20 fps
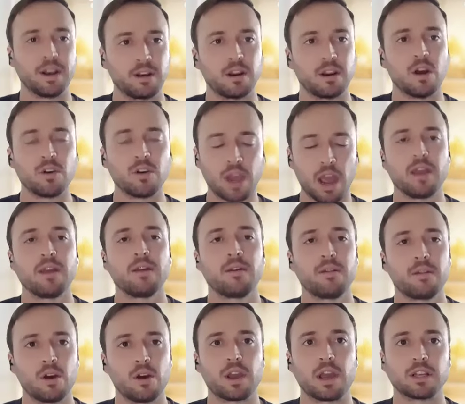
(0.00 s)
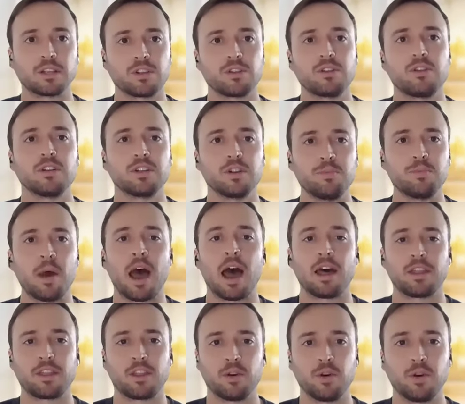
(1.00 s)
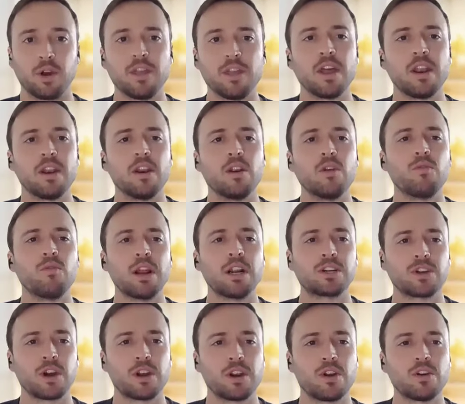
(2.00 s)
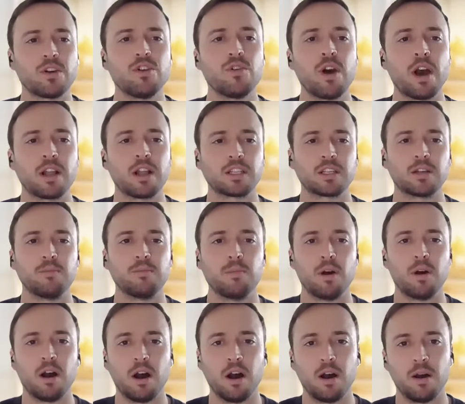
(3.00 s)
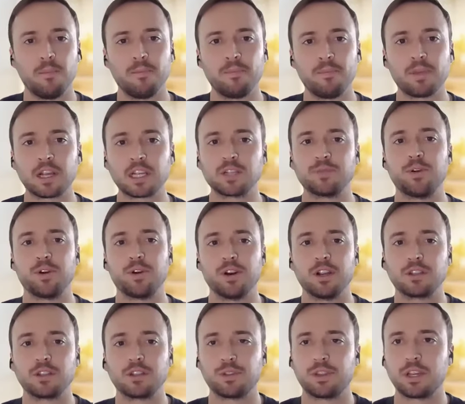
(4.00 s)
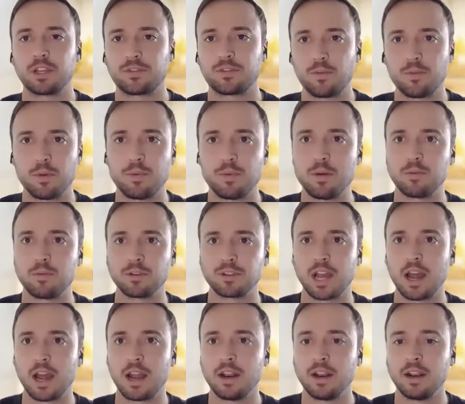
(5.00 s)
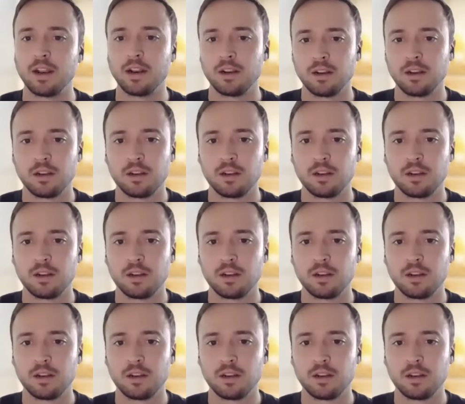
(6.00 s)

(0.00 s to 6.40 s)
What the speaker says: Great. Okay. Okay. So there is a path to it. And then Rachel, I know you had some experience with this from the people side.